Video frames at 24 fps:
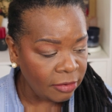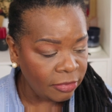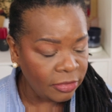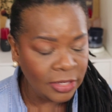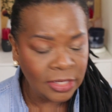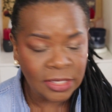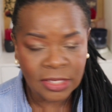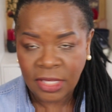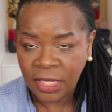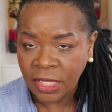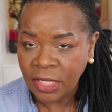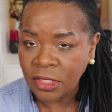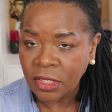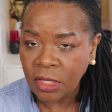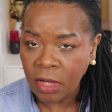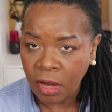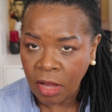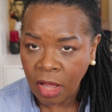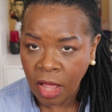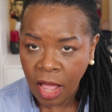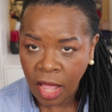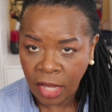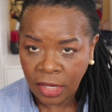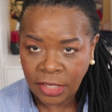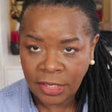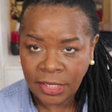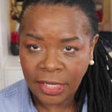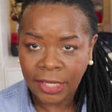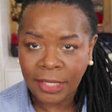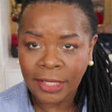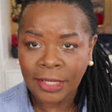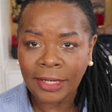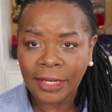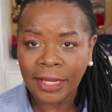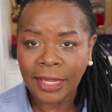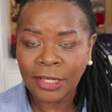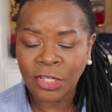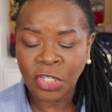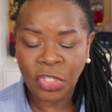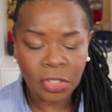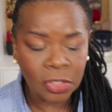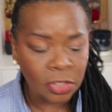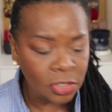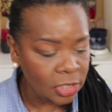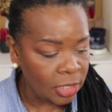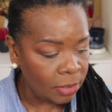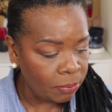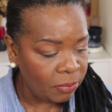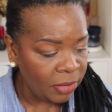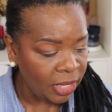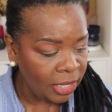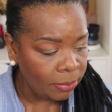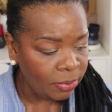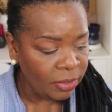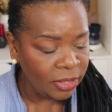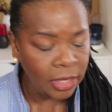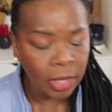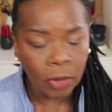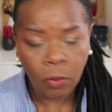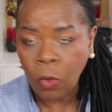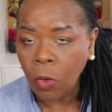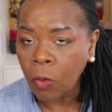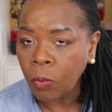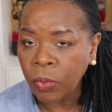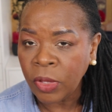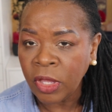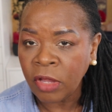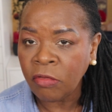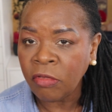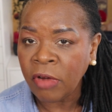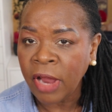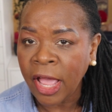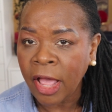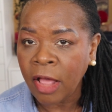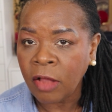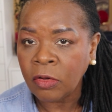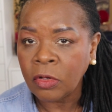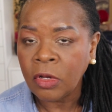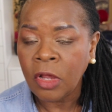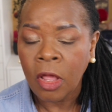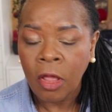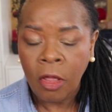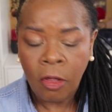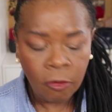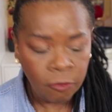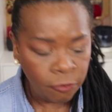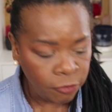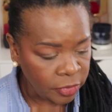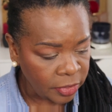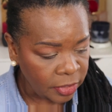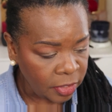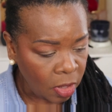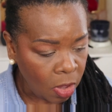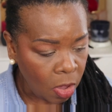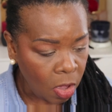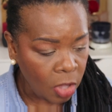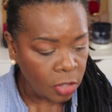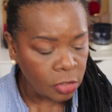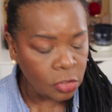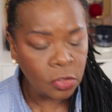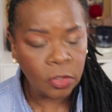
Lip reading: of these things are holiday collections and maybe they won't be around for long.